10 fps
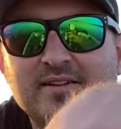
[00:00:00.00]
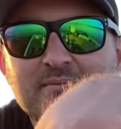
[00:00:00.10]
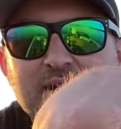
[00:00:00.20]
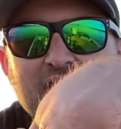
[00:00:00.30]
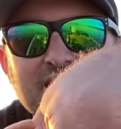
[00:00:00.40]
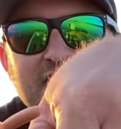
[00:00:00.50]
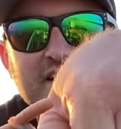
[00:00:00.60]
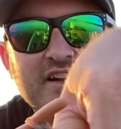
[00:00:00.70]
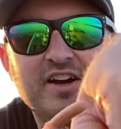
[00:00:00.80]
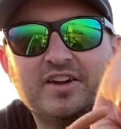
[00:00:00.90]
but there
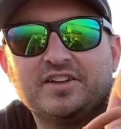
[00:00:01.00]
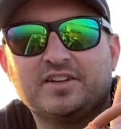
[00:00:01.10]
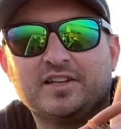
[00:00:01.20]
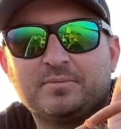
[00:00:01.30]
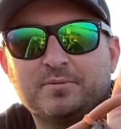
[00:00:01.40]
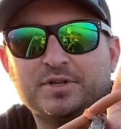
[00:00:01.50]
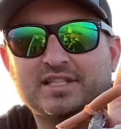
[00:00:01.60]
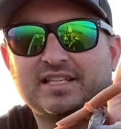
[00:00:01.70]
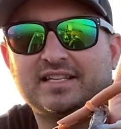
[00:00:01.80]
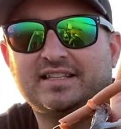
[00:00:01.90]
you go, you can lip them
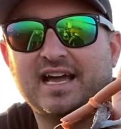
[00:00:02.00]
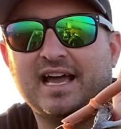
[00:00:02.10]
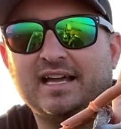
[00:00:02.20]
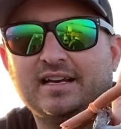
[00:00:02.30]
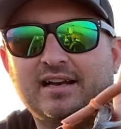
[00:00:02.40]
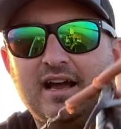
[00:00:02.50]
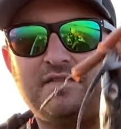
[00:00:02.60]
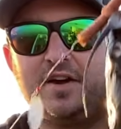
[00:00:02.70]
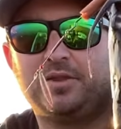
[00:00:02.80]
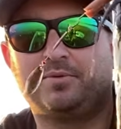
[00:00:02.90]
just like that. I
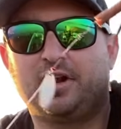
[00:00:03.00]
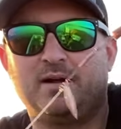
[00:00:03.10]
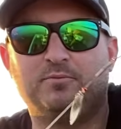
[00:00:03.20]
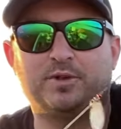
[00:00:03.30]
find the problem